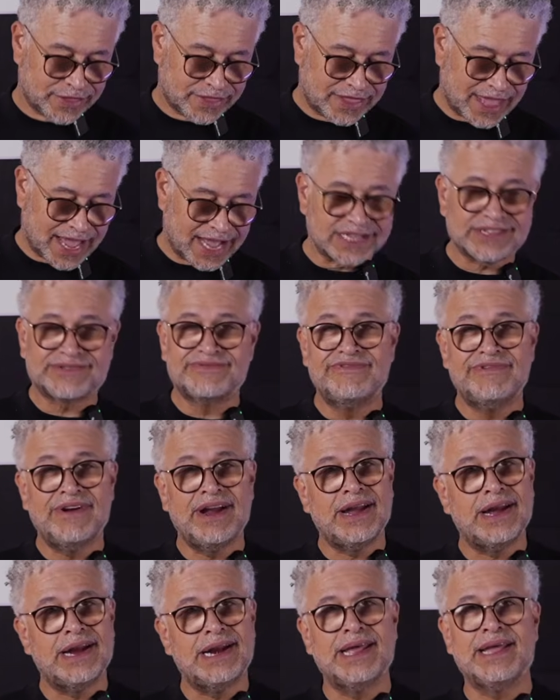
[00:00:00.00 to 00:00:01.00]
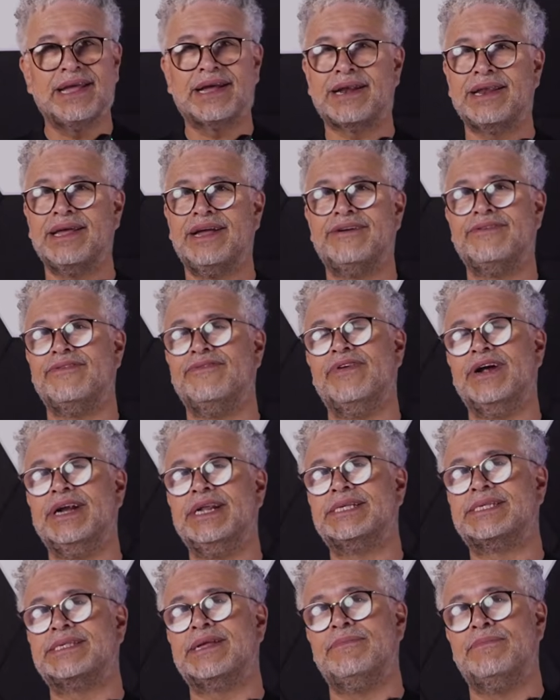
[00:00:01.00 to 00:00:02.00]
That's really clear and
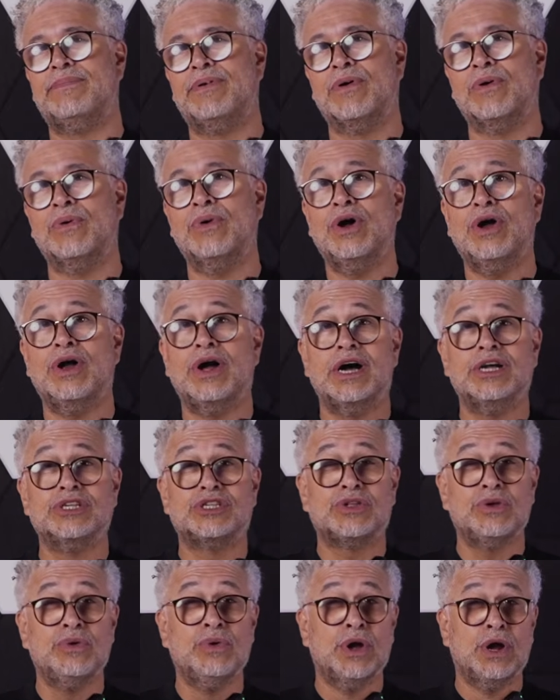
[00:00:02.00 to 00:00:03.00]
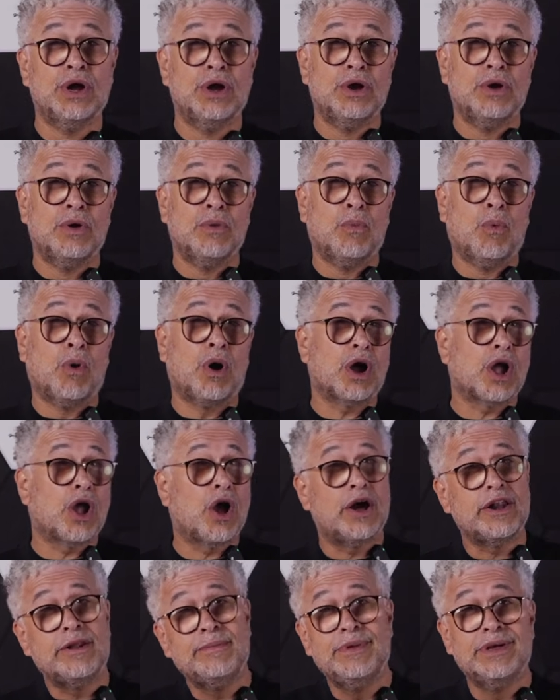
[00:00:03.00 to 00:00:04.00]
really simple as to what
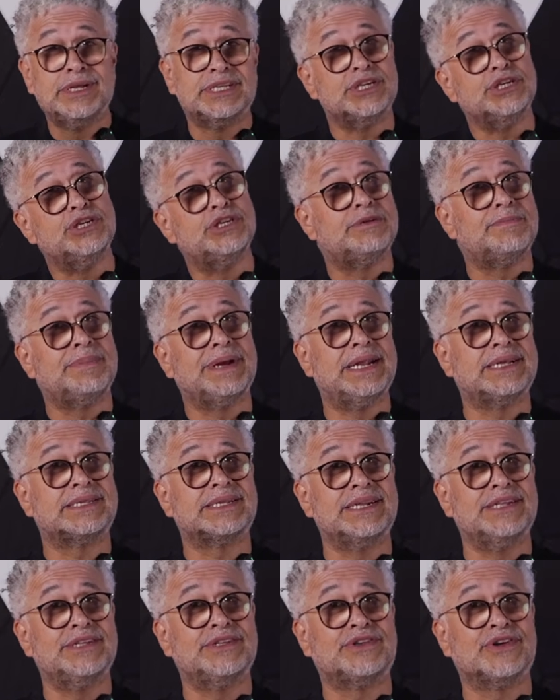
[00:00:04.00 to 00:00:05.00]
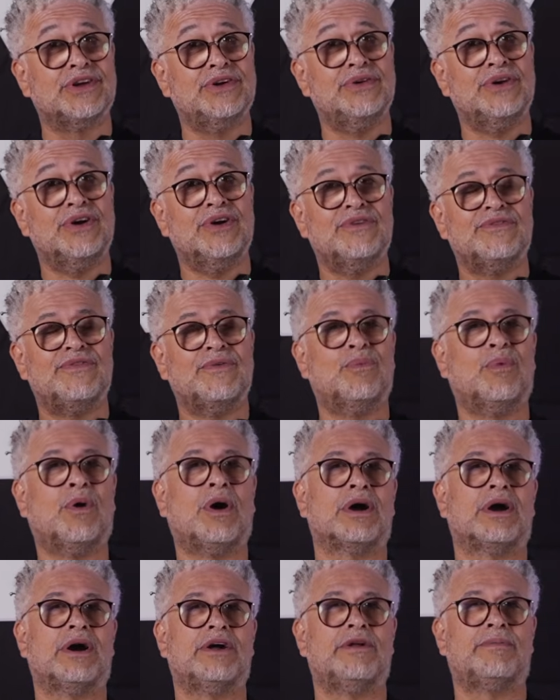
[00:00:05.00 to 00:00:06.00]
kind of music you should be listening to for
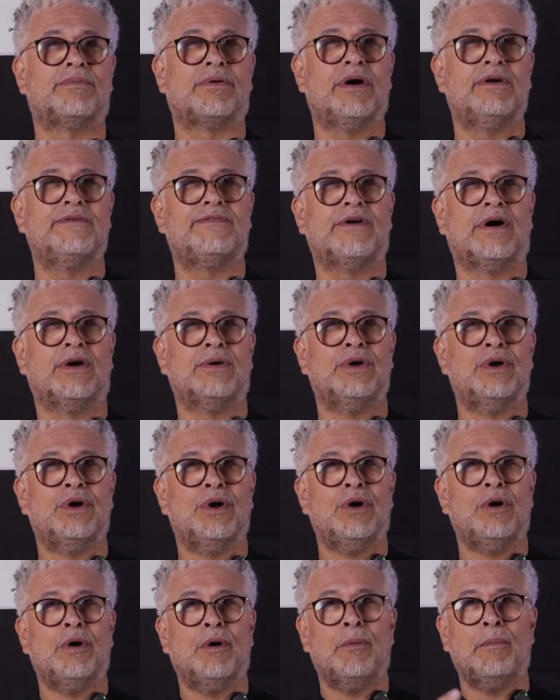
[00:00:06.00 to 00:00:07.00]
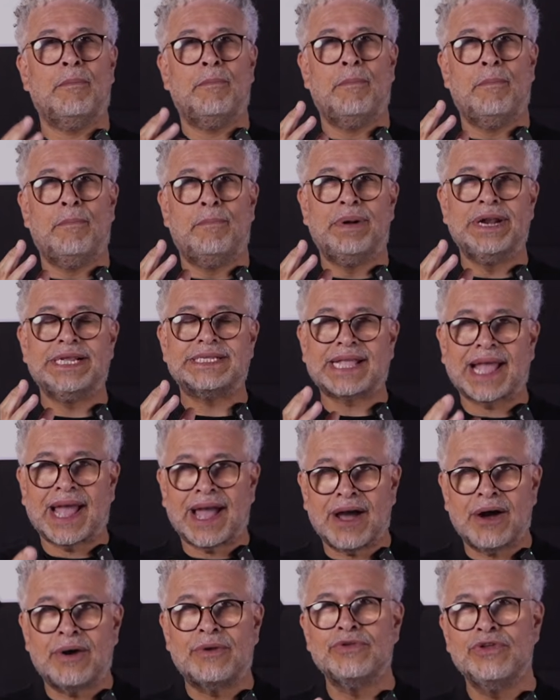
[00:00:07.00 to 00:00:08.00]
what kind of profile. But it's
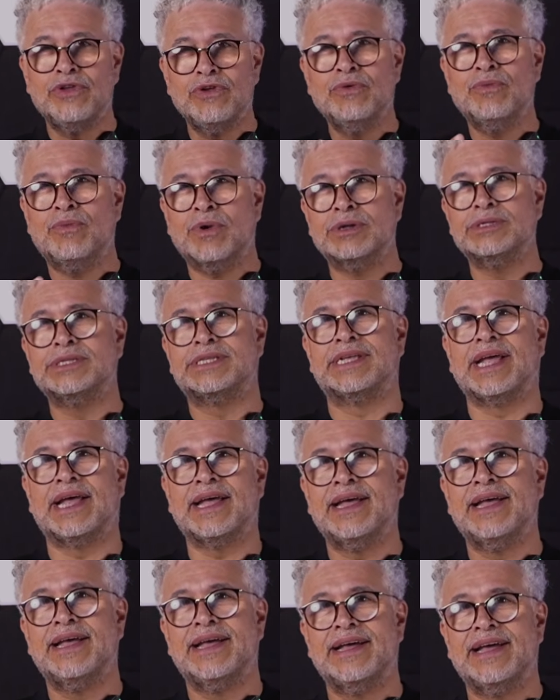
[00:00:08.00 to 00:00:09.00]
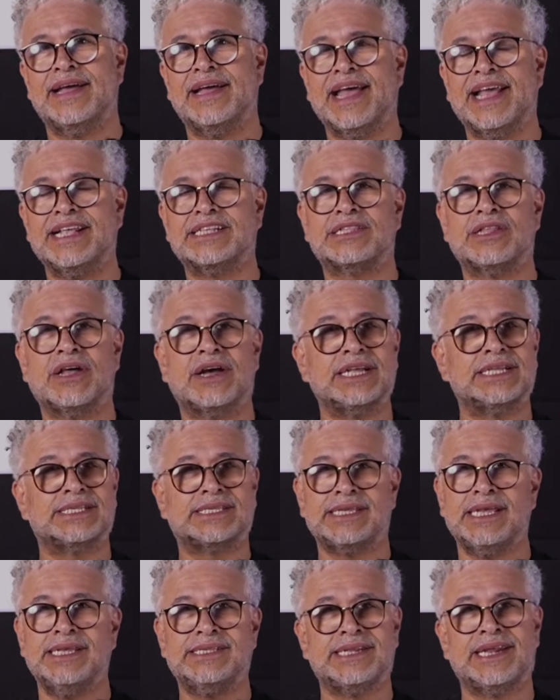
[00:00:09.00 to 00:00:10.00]
how you want it. It's like
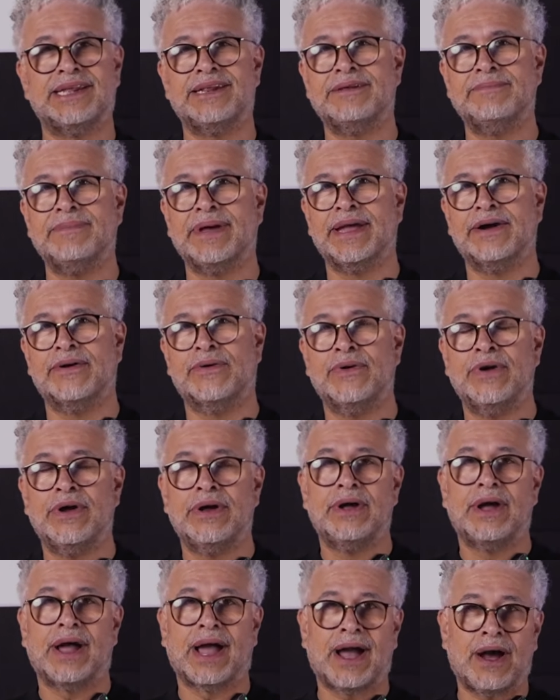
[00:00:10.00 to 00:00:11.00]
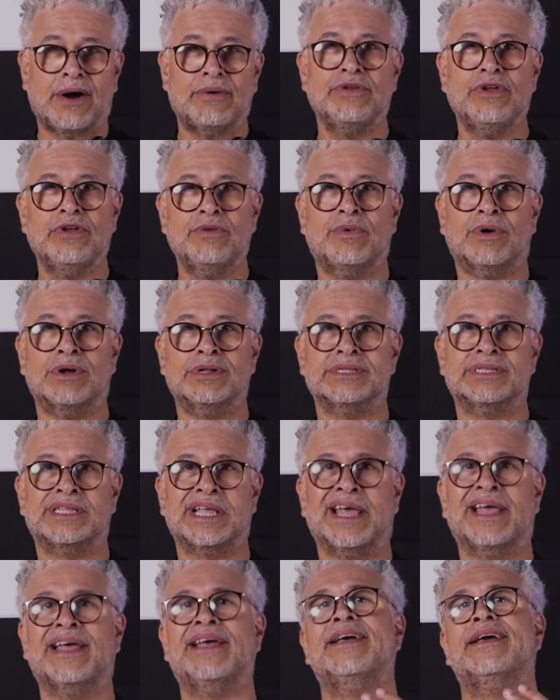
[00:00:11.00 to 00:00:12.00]
seasoning a meal. How you want
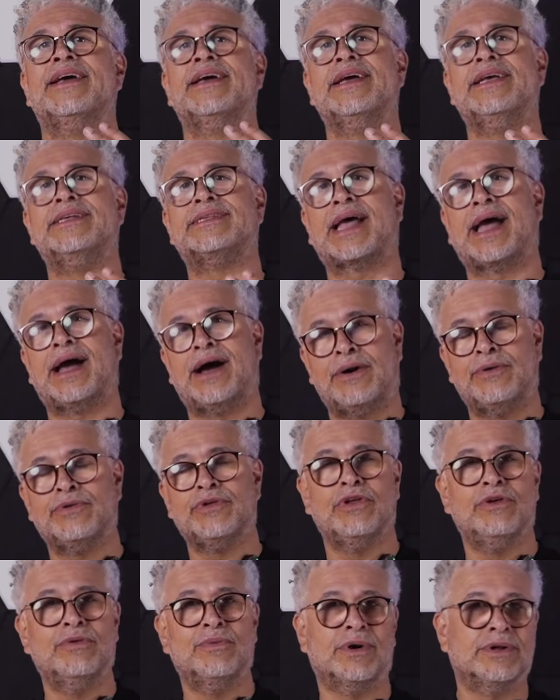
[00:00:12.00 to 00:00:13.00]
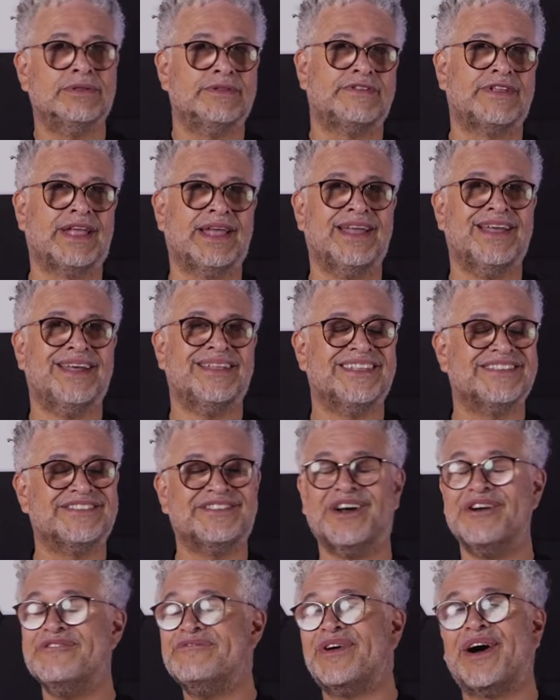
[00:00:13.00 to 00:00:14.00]
it is how you want it. There's
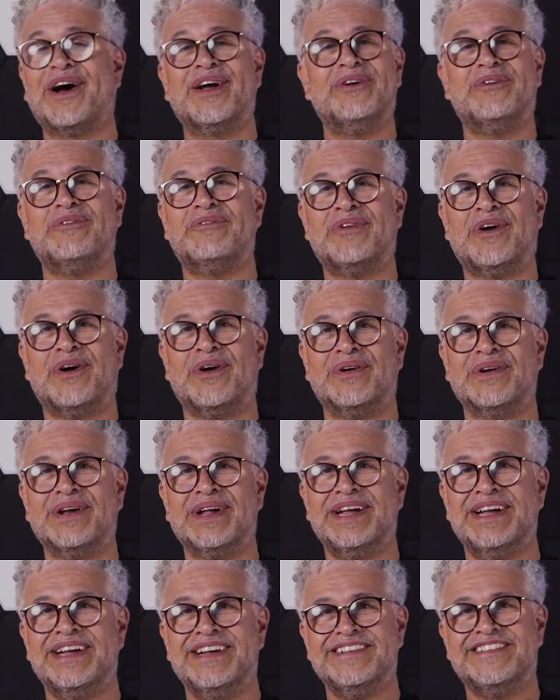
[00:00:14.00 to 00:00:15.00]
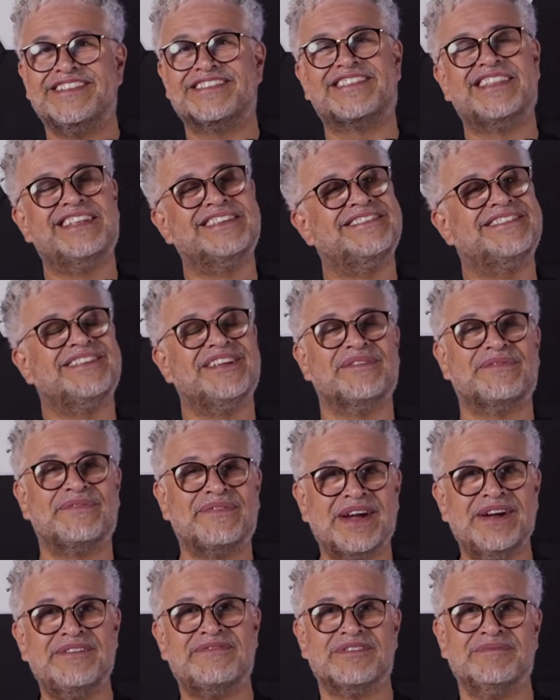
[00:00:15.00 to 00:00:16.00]
no right or wrong. Just listen to your
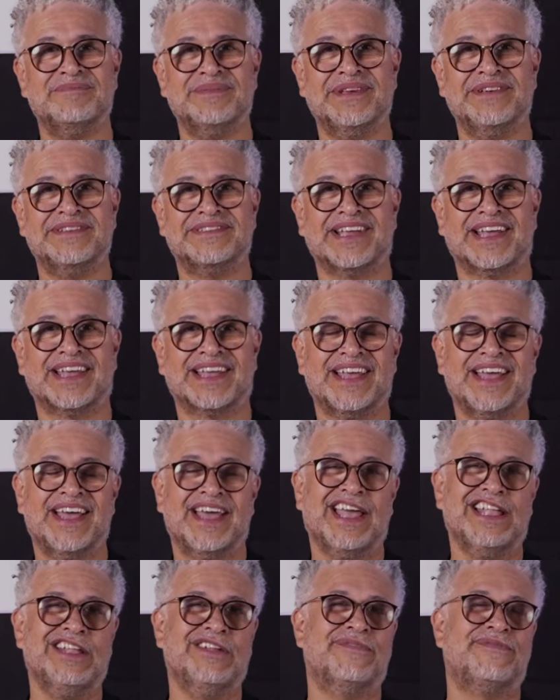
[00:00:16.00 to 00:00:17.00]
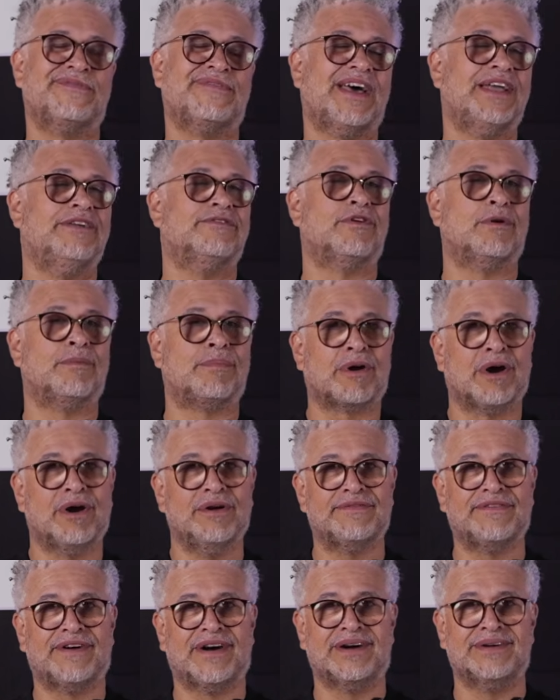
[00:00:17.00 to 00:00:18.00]
favorite music in your favorite
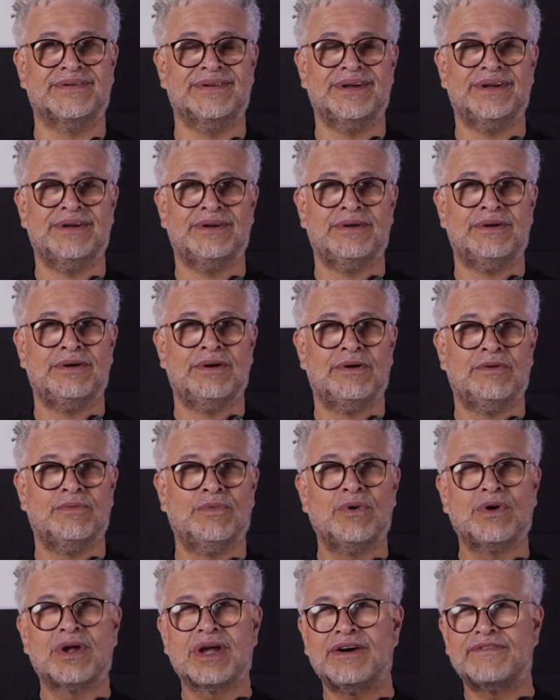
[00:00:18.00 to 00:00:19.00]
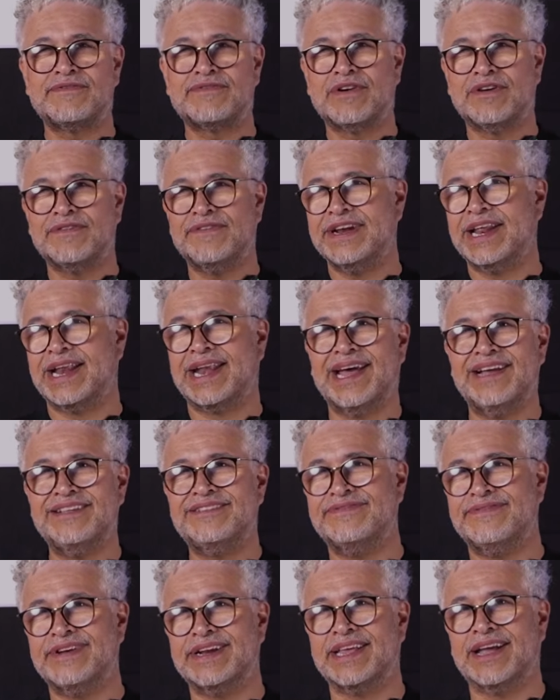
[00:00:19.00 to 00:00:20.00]
profile. We'll cover off in a
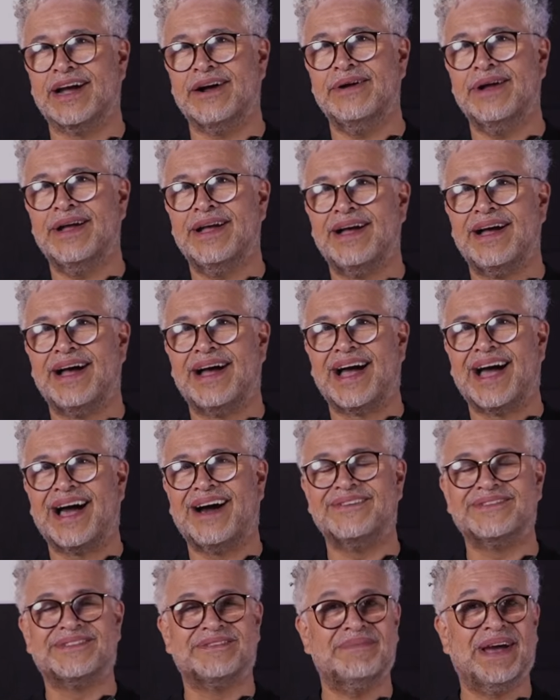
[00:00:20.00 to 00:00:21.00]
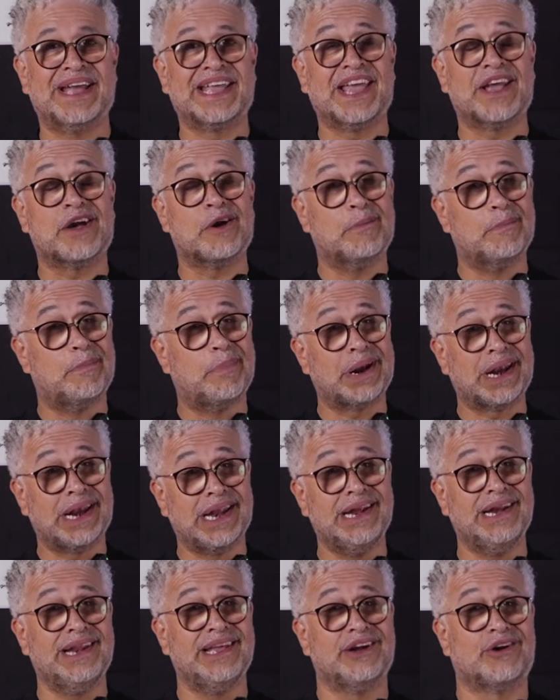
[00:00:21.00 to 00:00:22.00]
later video how to make it
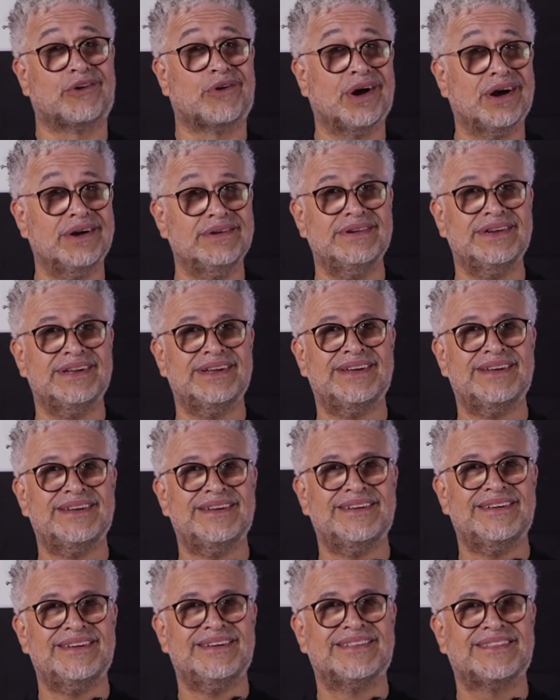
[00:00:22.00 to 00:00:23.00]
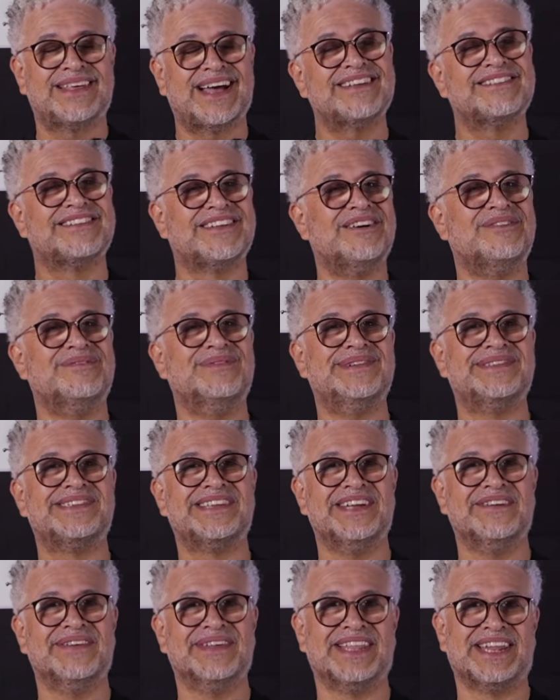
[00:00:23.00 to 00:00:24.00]
completely your own. Thanks a lot. We'll
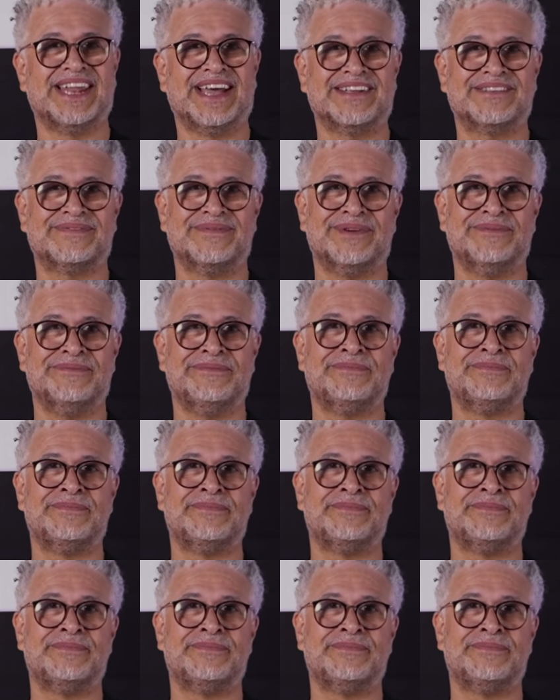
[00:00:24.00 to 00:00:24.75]
see you in the next one.